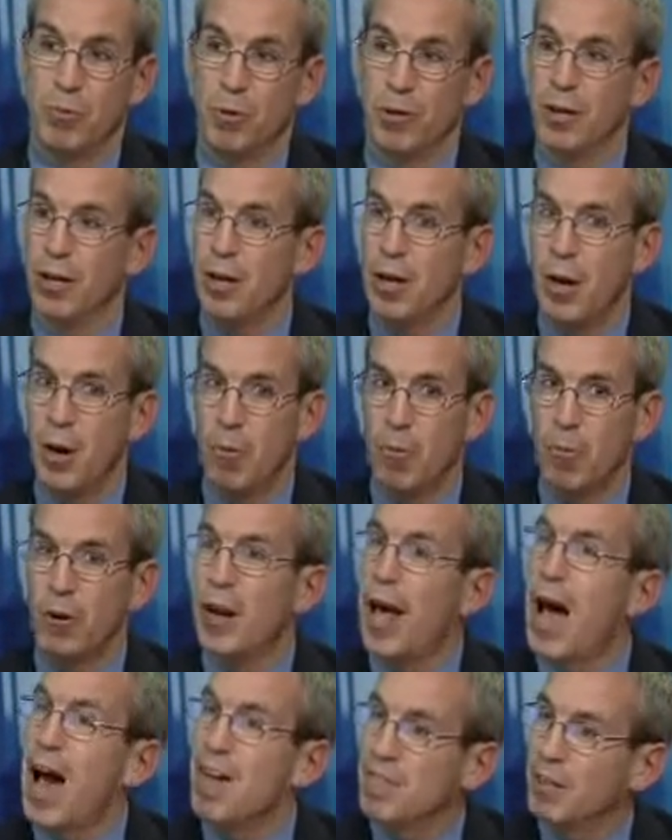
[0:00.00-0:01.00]
We're
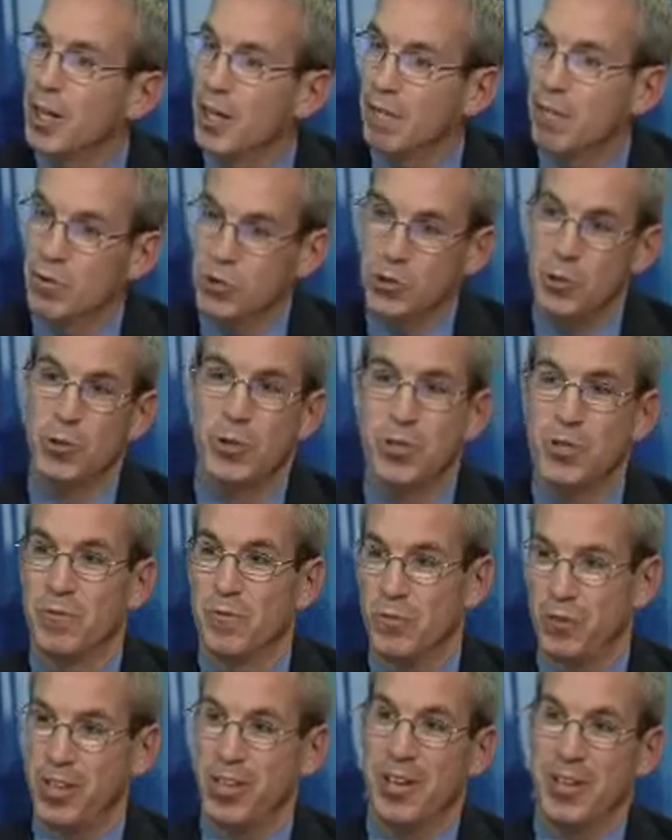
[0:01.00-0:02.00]
an advocate for students,
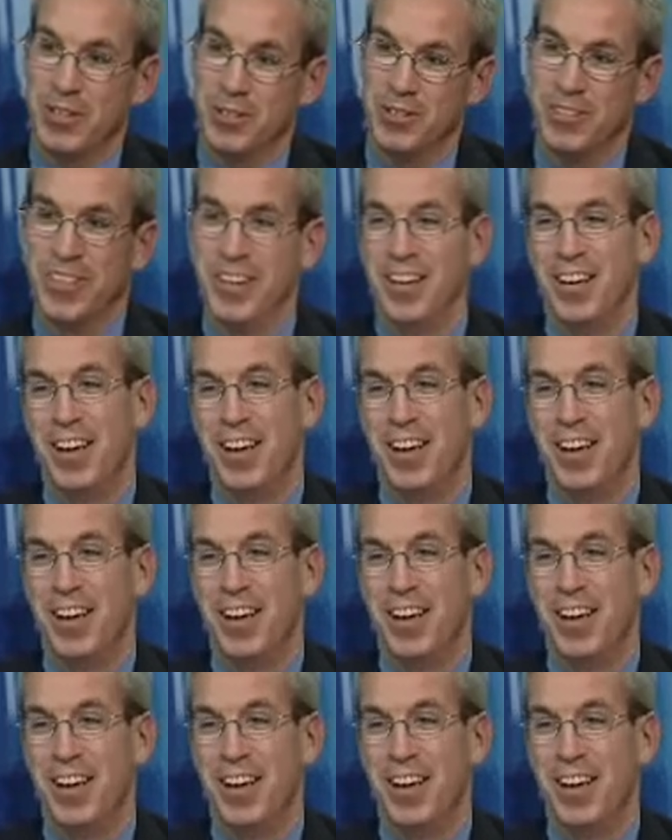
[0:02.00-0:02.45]
for kids,